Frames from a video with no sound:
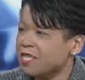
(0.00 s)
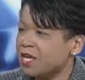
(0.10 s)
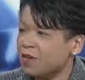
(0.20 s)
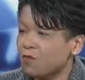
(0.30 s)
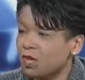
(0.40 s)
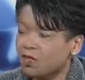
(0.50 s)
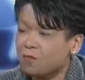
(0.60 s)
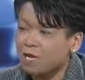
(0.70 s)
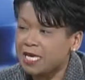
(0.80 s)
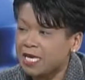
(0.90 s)
they don't want you
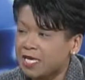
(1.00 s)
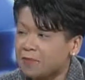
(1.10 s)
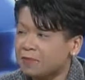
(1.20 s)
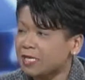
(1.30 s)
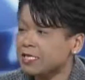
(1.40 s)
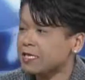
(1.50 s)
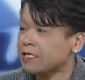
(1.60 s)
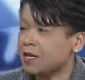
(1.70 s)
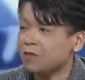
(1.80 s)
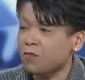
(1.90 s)
being anyplace
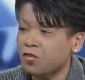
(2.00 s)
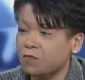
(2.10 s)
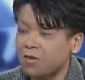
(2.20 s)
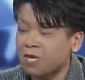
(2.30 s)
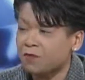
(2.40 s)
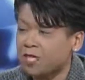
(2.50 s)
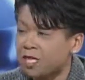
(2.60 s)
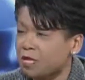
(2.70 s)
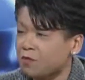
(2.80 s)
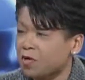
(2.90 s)
else. They don't want you being with
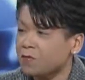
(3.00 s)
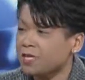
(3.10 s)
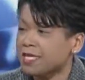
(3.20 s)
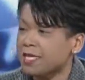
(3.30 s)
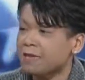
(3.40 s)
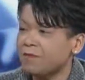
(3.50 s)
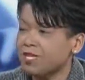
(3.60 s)
anyone but them.